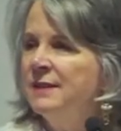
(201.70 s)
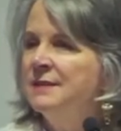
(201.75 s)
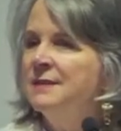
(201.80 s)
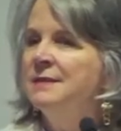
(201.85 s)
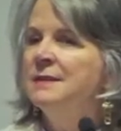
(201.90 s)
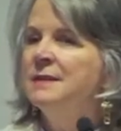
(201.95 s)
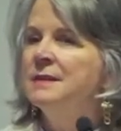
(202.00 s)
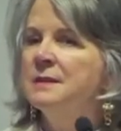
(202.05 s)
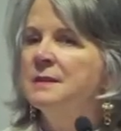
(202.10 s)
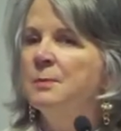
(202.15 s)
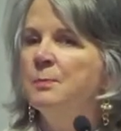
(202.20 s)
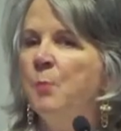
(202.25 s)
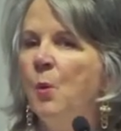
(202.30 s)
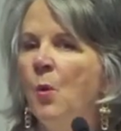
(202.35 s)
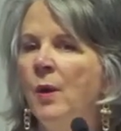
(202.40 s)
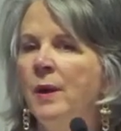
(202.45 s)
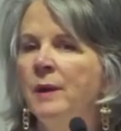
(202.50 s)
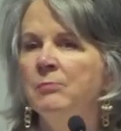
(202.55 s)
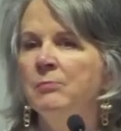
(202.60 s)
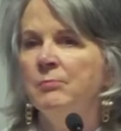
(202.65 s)

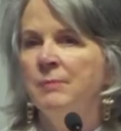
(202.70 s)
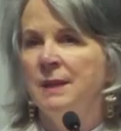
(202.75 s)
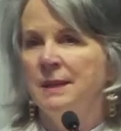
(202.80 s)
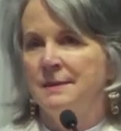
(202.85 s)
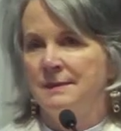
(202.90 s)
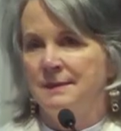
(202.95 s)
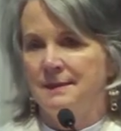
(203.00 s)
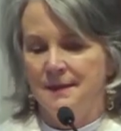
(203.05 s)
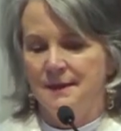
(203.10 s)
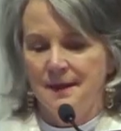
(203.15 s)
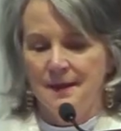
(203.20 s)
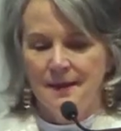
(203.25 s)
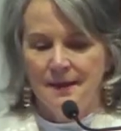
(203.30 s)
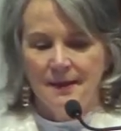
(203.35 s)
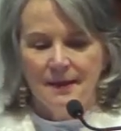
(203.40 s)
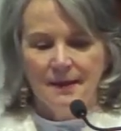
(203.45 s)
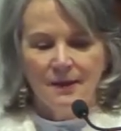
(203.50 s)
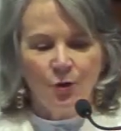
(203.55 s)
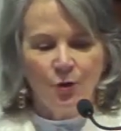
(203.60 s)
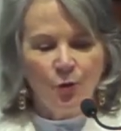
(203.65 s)
disappointment,
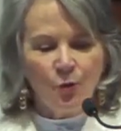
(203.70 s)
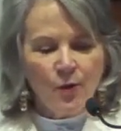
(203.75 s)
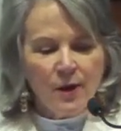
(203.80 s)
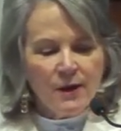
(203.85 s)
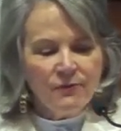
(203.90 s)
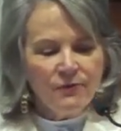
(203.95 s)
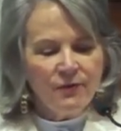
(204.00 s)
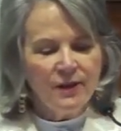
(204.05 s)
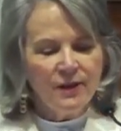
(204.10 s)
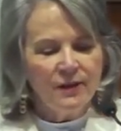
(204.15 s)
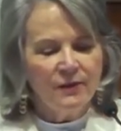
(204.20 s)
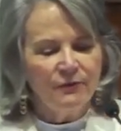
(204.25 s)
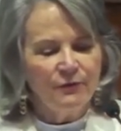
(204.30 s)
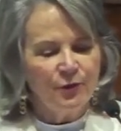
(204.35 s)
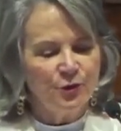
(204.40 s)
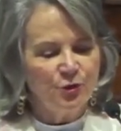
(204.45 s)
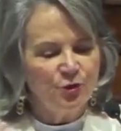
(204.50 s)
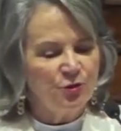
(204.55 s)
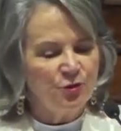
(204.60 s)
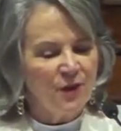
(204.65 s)
grieving for
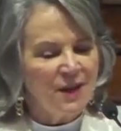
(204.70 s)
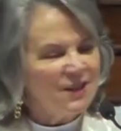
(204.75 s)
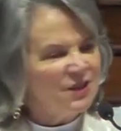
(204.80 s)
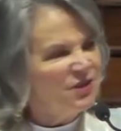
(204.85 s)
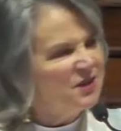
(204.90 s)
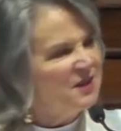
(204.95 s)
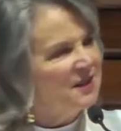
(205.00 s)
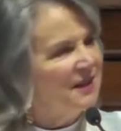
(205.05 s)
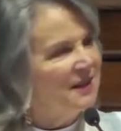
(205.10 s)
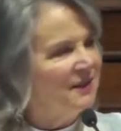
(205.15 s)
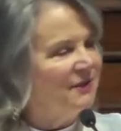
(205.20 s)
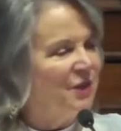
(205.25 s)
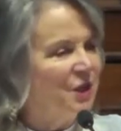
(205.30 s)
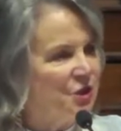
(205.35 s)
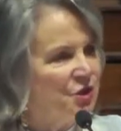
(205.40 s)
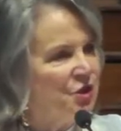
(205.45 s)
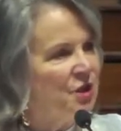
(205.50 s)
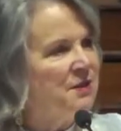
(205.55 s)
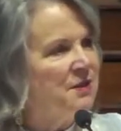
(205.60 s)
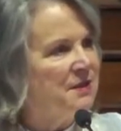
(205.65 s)
trusting that
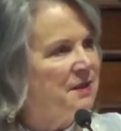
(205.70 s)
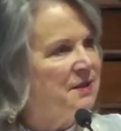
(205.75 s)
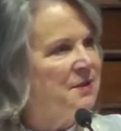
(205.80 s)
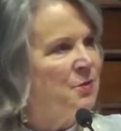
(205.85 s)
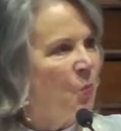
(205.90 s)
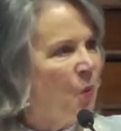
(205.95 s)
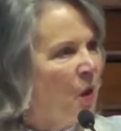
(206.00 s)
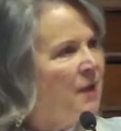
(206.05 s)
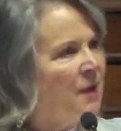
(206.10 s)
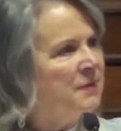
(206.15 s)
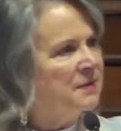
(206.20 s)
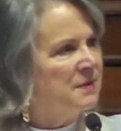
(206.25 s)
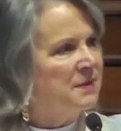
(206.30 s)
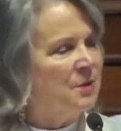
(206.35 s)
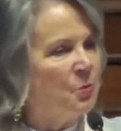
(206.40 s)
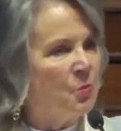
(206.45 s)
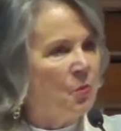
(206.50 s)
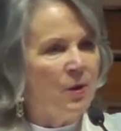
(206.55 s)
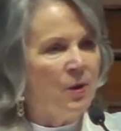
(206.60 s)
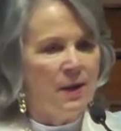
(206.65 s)
Jesus was the
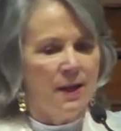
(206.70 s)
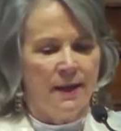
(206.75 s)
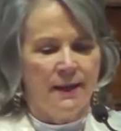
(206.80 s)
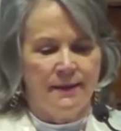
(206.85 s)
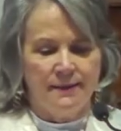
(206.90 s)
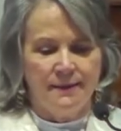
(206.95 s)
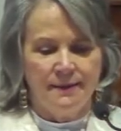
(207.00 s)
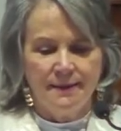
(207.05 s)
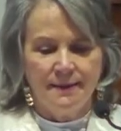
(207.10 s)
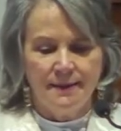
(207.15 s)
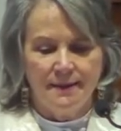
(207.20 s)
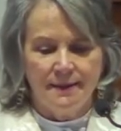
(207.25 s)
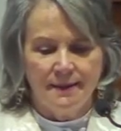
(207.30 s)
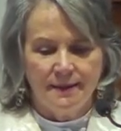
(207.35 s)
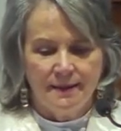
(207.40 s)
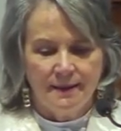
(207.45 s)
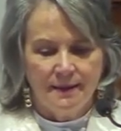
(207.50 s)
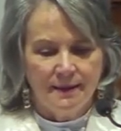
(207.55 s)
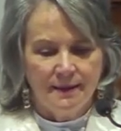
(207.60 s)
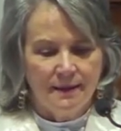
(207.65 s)
one,
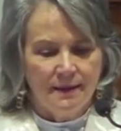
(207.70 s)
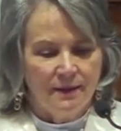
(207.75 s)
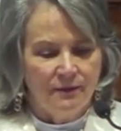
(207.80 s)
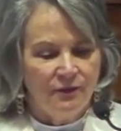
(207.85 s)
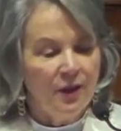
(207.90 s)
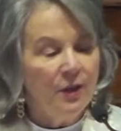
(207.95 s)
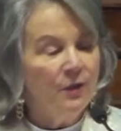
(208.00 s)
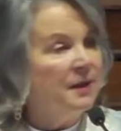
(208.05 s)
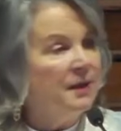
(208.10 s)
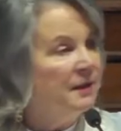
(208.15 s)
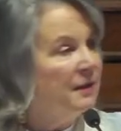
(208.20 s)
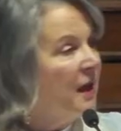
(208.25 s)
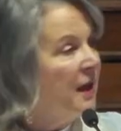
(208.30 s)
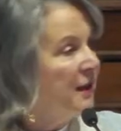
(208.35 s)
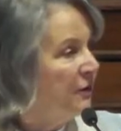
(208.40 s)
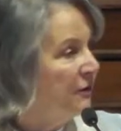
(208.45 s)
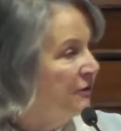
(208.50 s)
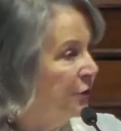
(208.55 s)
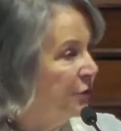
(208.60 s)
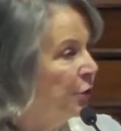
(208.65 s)
feeling like
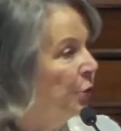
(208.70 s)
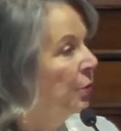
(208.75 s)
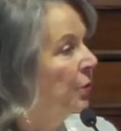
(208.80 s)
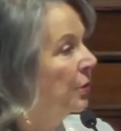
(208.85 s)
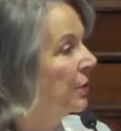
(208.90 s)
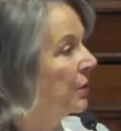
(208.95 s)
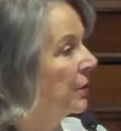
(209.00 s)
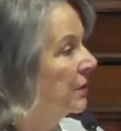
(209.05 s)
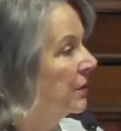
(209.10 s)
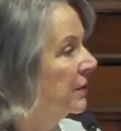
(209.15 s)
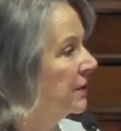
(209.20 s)
a fool.